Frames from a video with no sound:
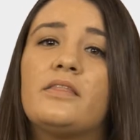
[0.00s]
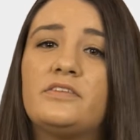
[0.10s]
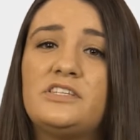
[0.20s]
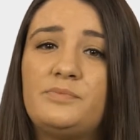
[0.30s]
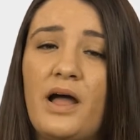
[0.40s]

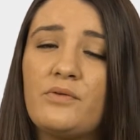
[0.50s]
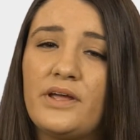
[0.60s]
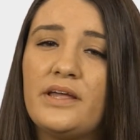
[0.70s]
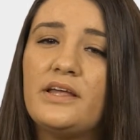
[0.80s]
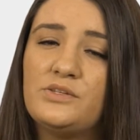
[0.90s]
The spot
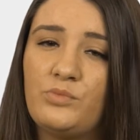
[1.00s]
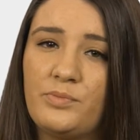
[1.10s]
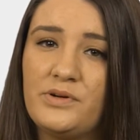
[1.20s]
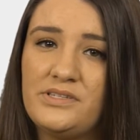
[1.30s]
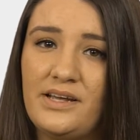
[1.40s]
rate is more
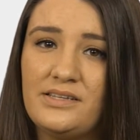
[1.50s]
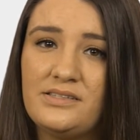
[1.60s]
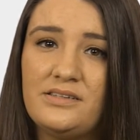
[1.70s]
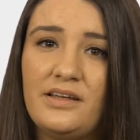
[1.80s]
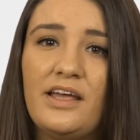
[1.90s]
precise.
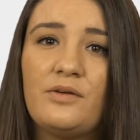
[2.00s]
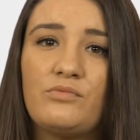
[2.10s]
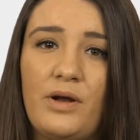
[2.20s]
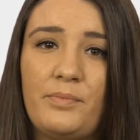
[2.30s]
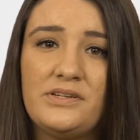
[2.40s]
It
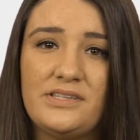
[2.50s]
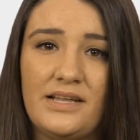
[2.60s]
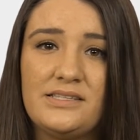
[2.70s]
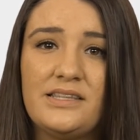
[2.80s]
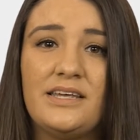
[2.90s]

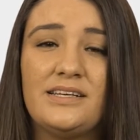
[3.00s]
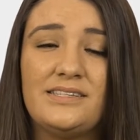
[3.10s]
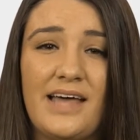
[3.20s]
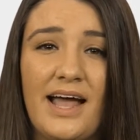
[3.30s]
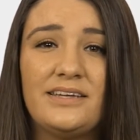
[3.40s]
represents the
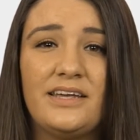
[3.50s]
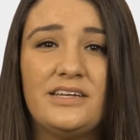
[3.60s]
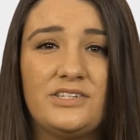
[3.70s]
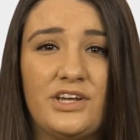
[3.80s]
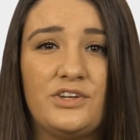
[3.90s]
exact
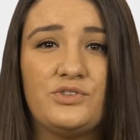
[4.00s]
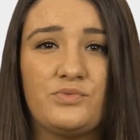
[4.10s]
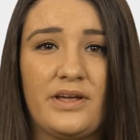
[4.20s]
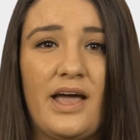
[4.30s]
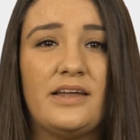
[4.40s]
exchange
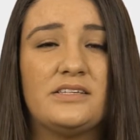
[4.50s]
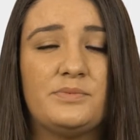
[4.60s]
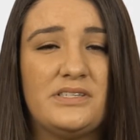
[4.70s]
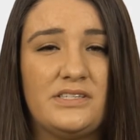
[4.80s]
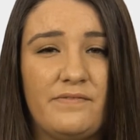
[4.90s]
rate at a
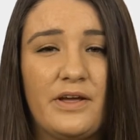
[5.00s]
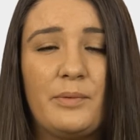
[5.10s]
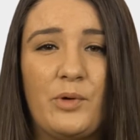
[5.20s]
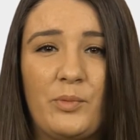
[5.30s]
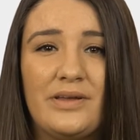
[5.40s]
specific
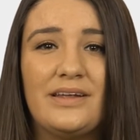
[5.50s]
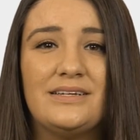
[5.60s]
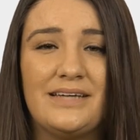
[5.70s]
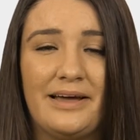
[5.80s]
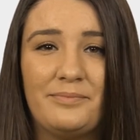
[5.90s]
moment
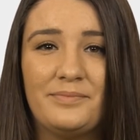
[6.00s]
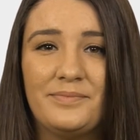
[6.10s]
in time.